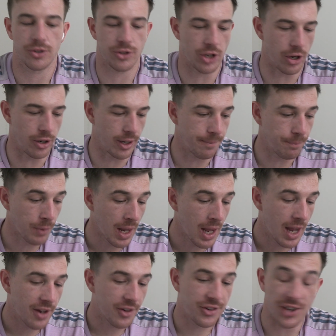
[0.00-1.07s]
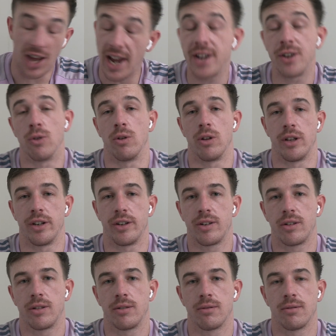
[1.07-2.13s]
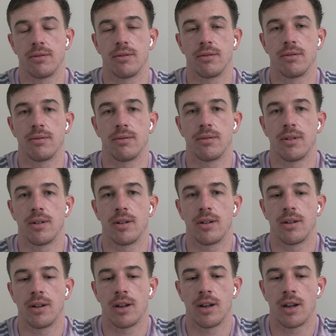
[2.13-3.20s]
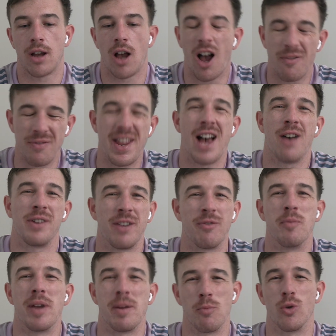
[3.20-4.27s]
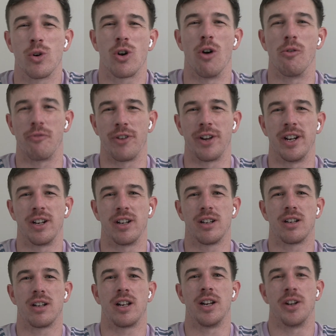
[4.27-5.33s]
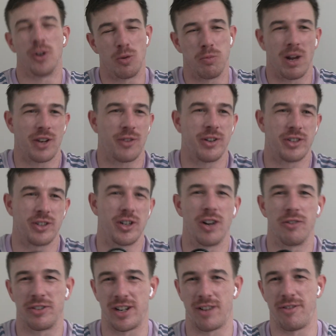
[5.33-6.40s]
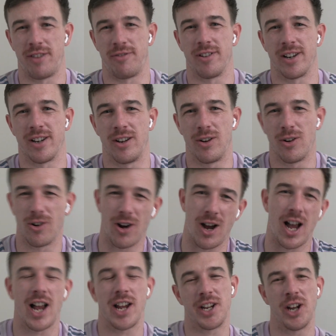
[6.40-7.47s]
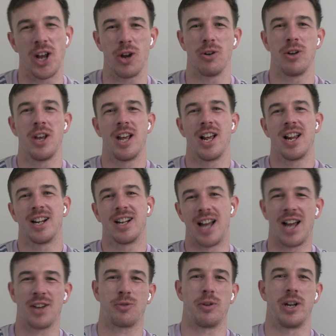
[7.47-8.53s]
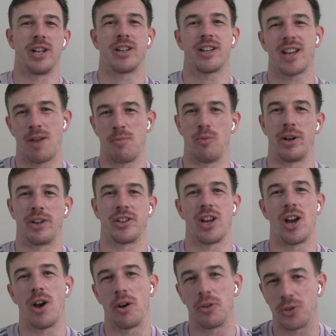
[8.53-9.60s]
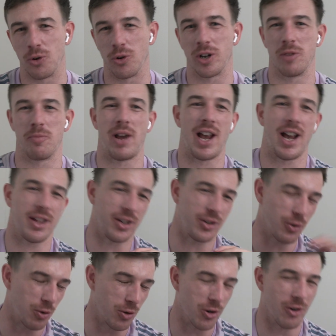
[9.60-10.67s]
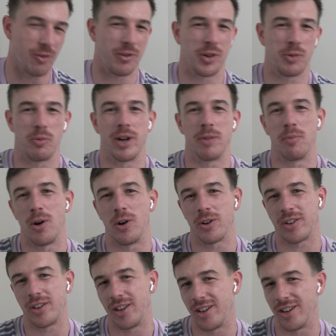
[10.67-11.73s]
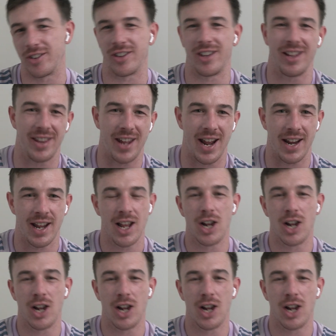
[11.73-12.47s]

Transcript: Totally. Saying all of this, I've now never been more confident in an All Blacks victory over South Africa. All right, last week, a couple of weeks ago, I was talking about this aura of the Springboks. They're this, they're that.